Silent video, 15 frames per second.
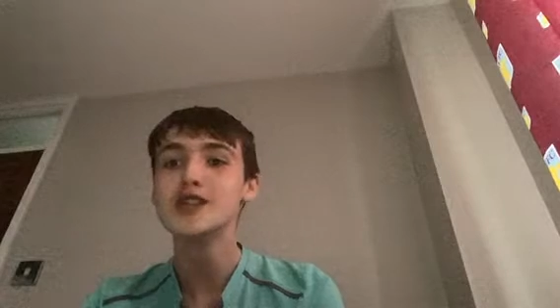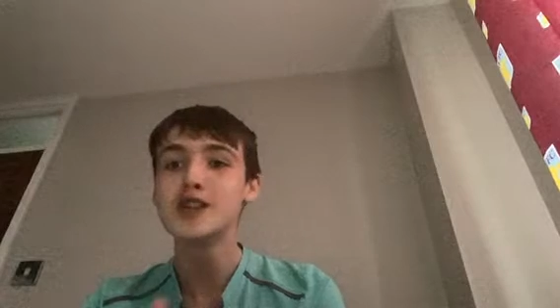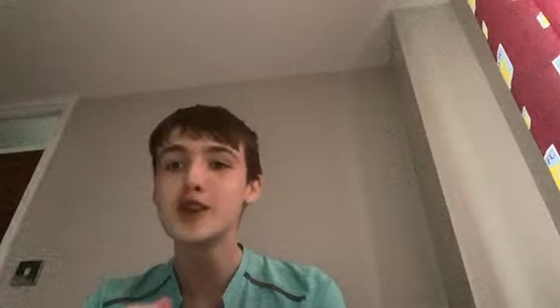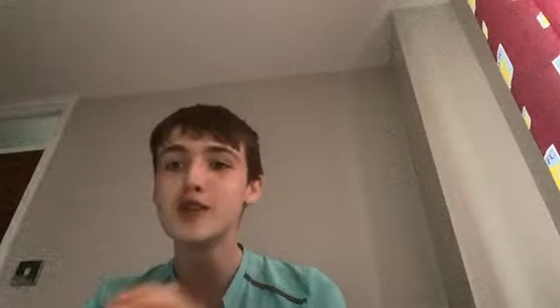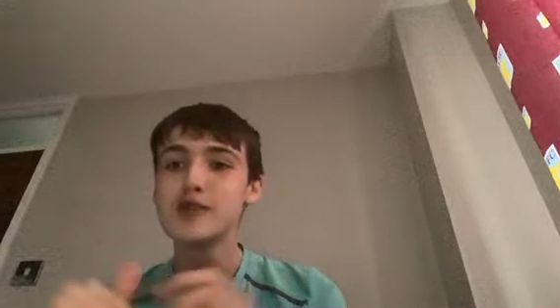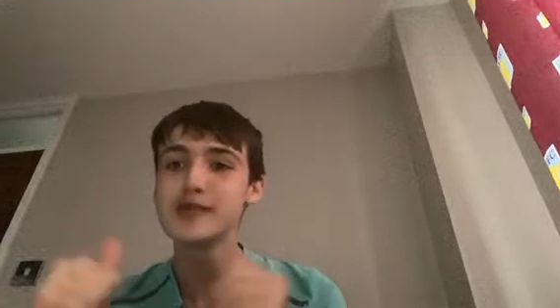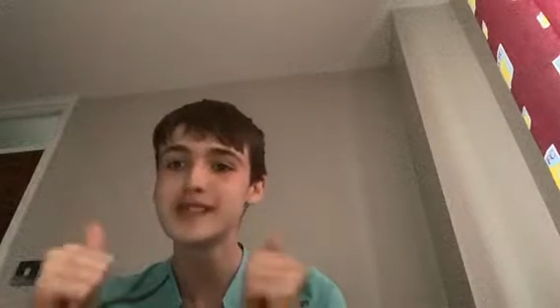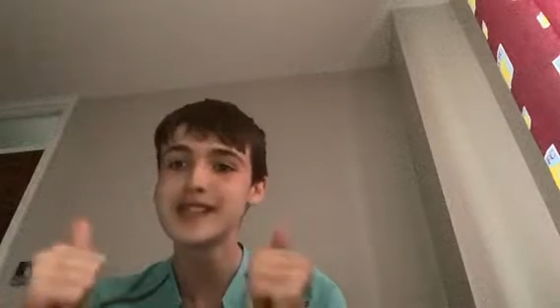
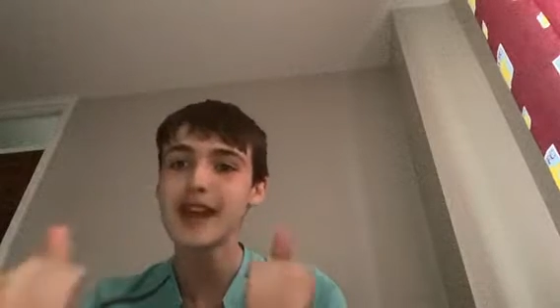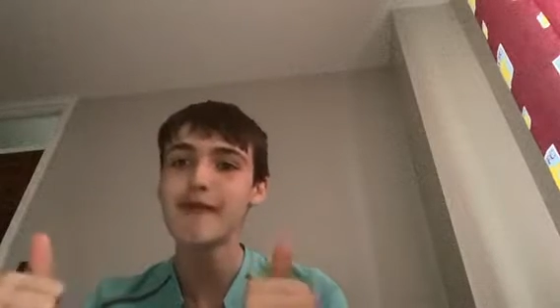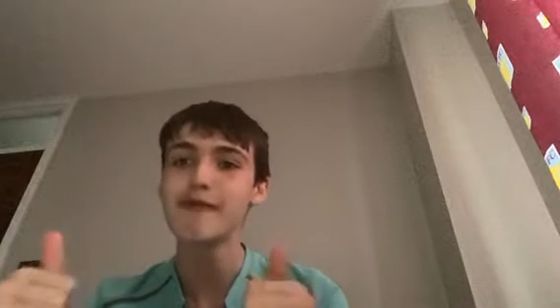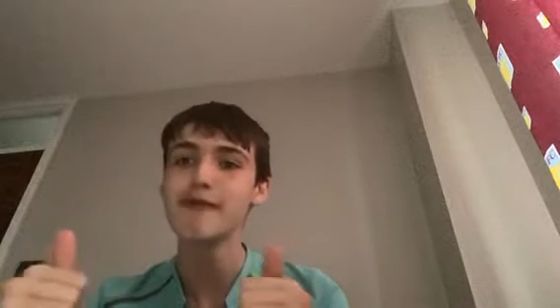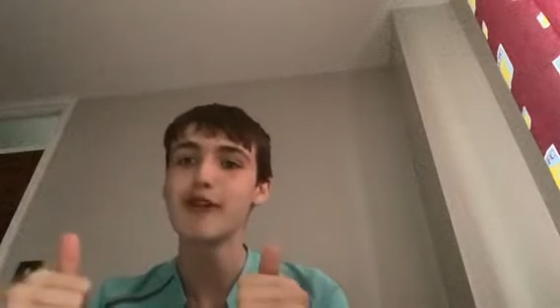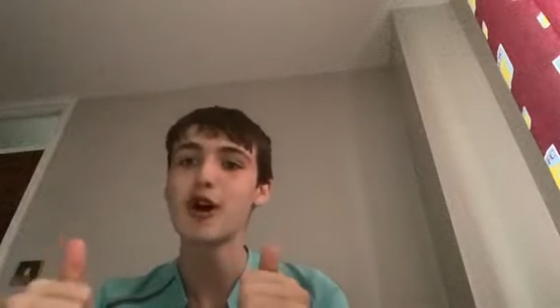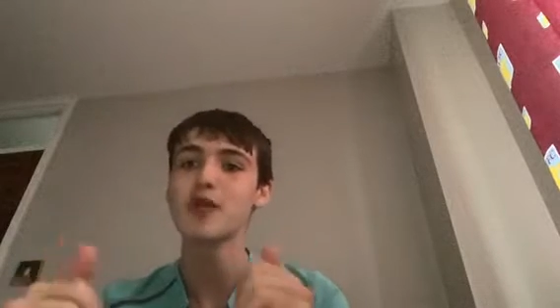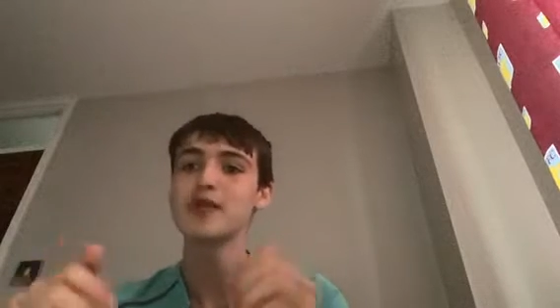to
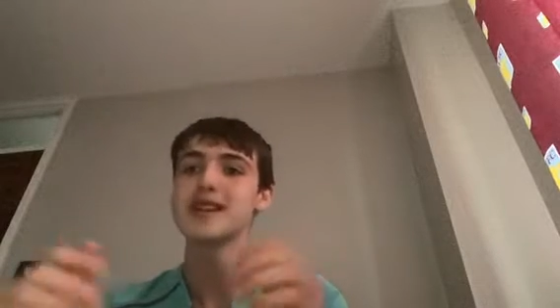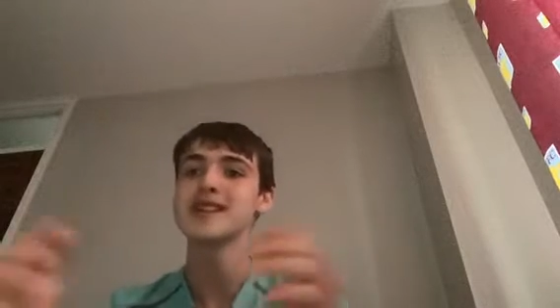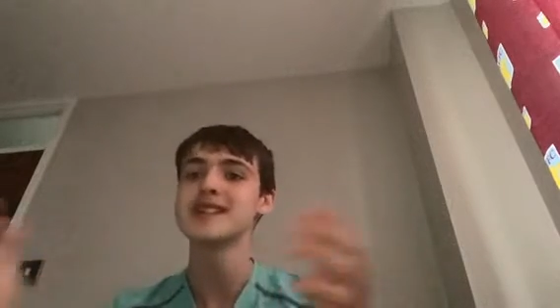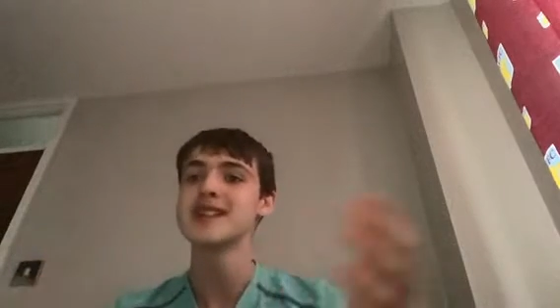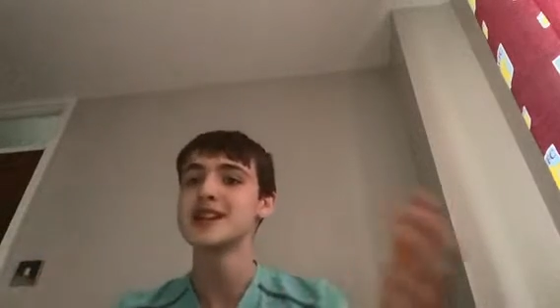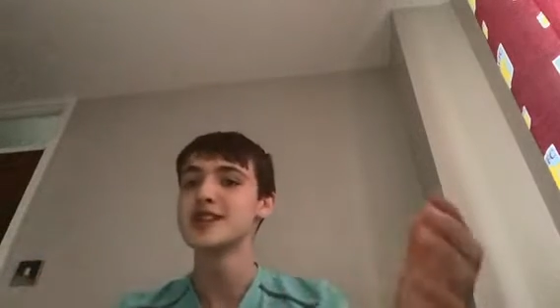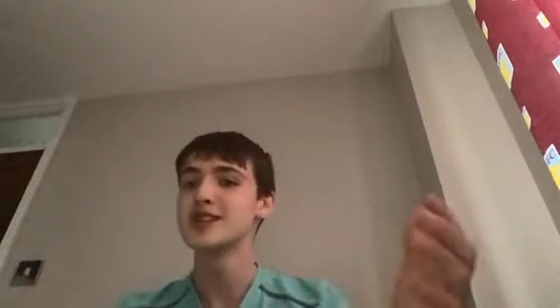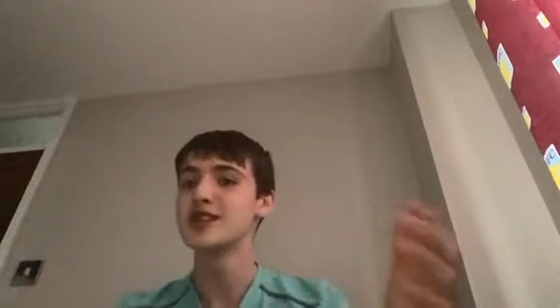send Forest
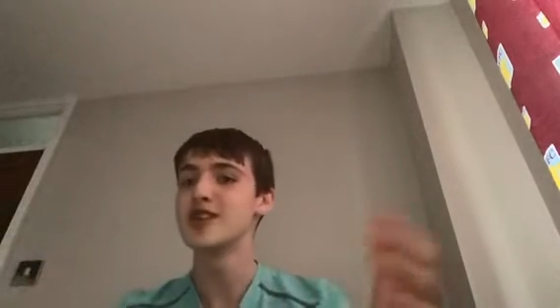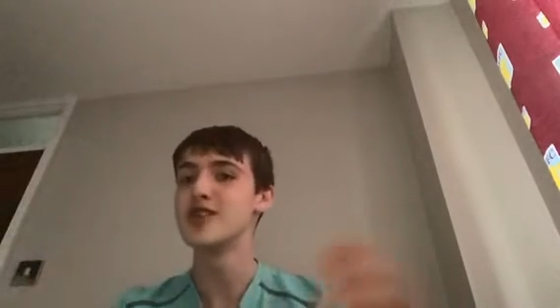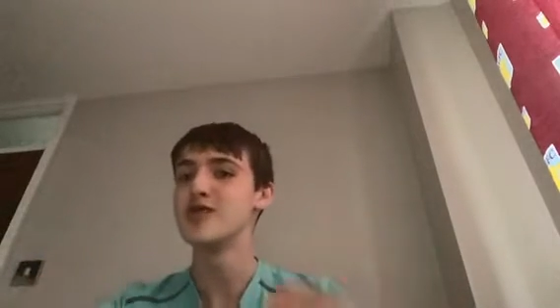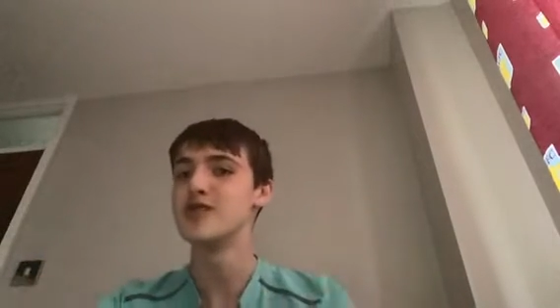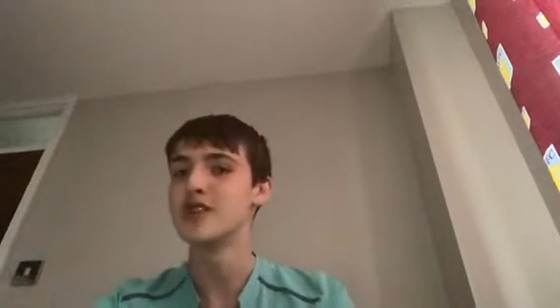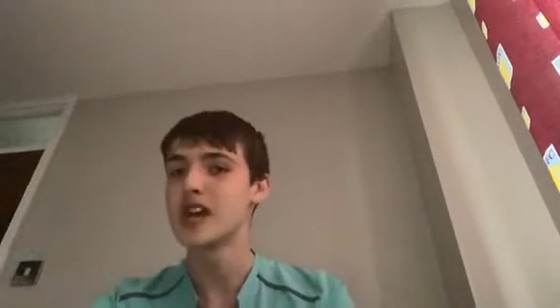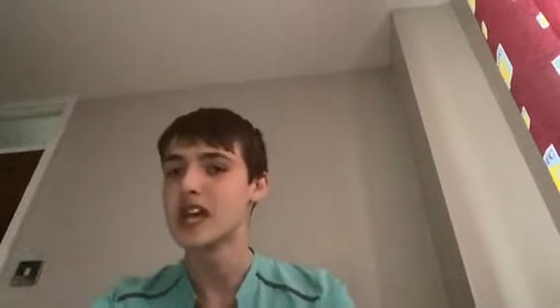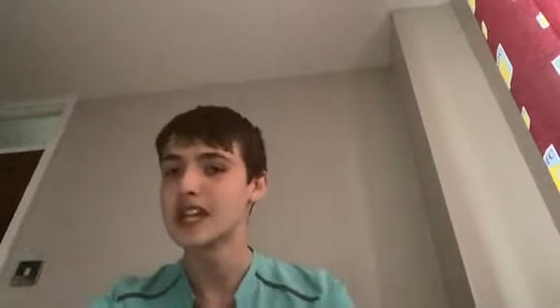
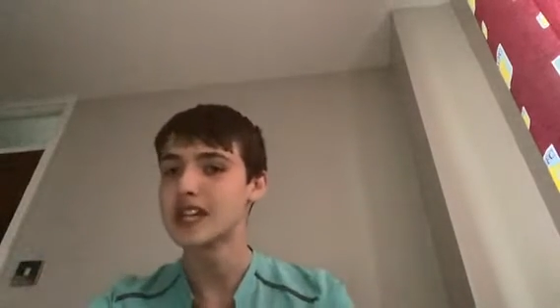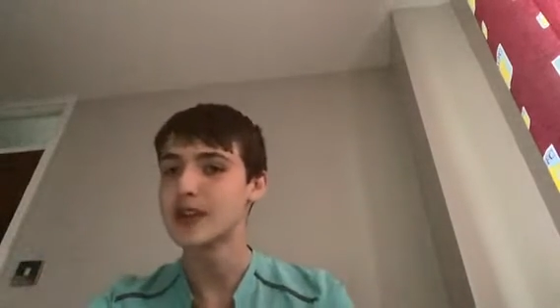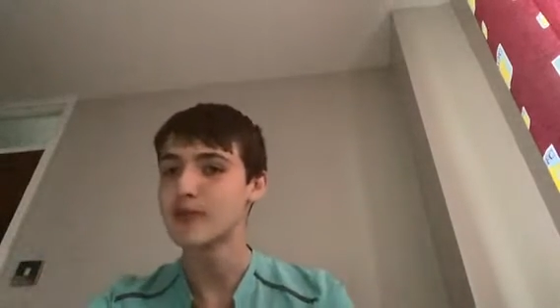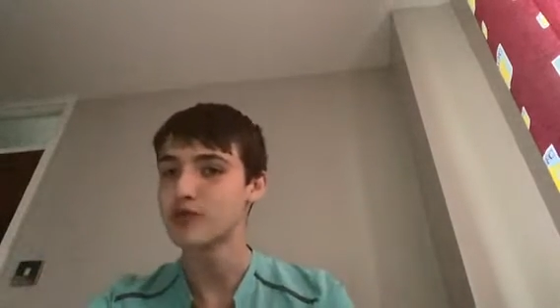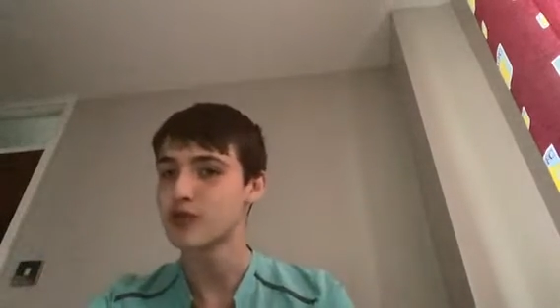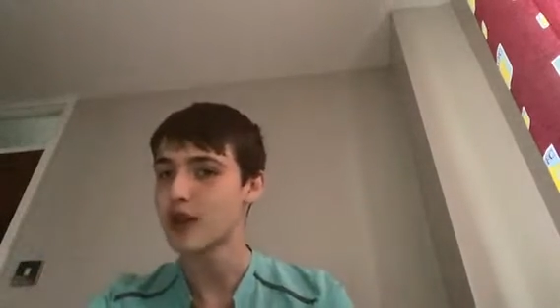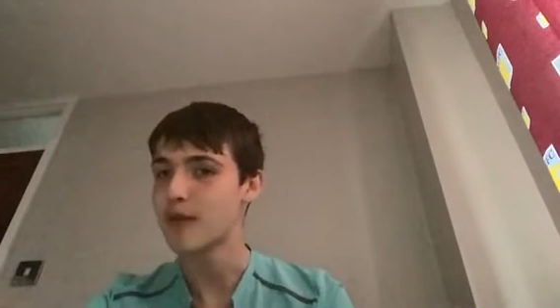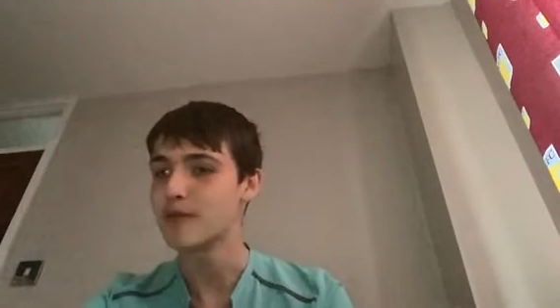to the
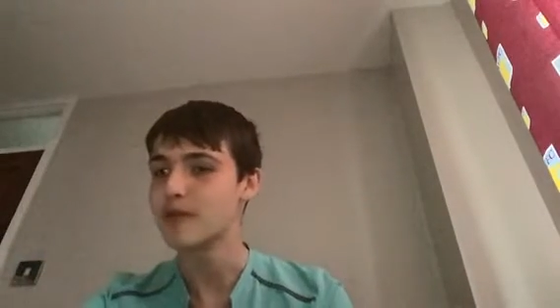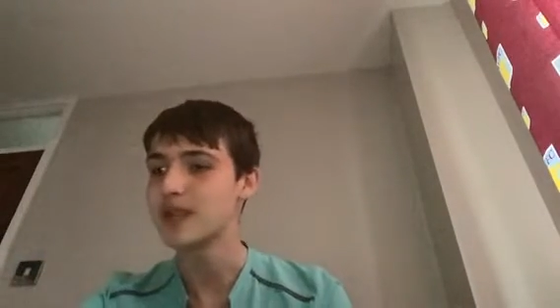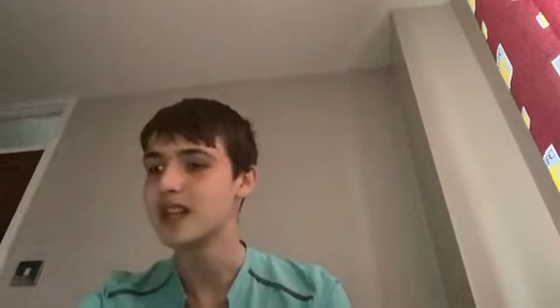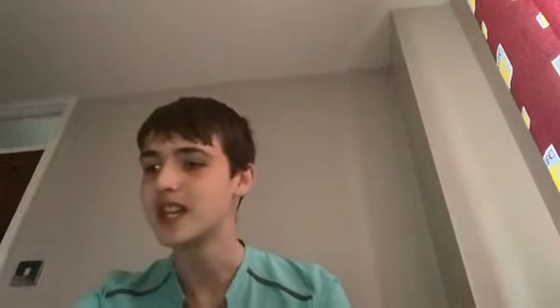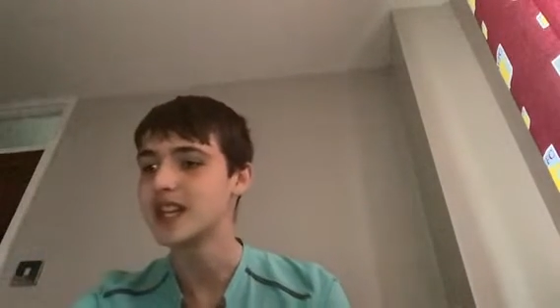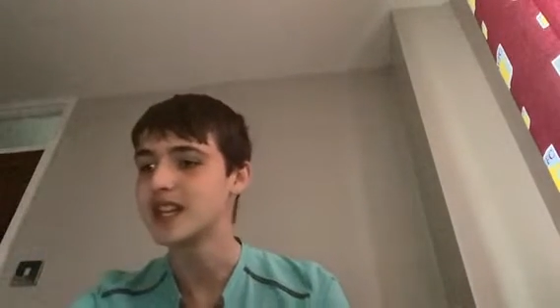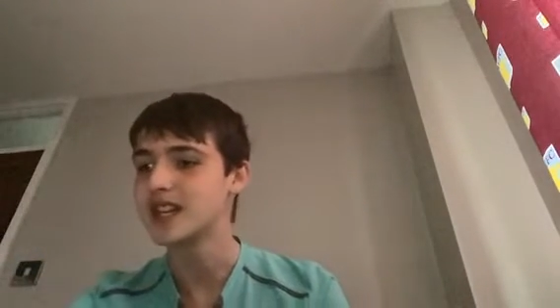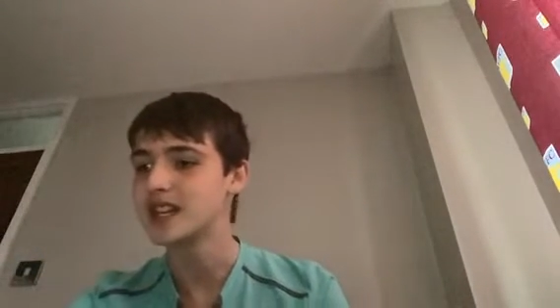Premier
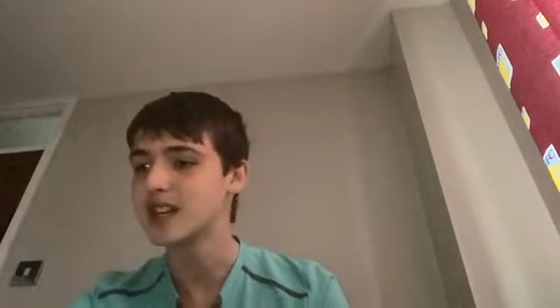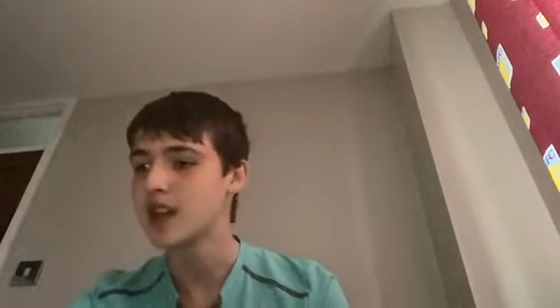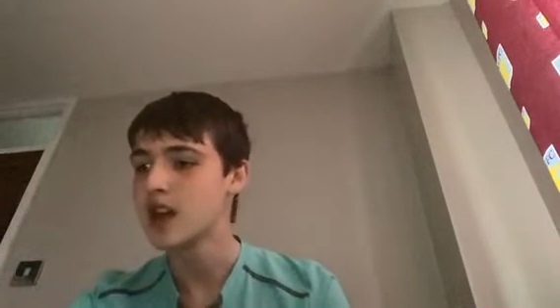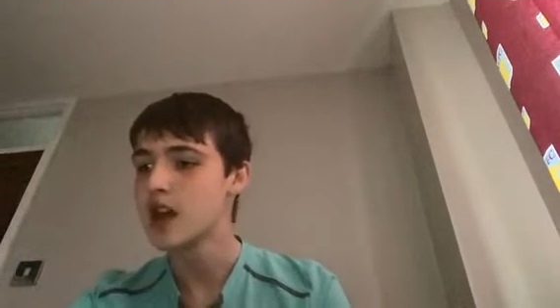League.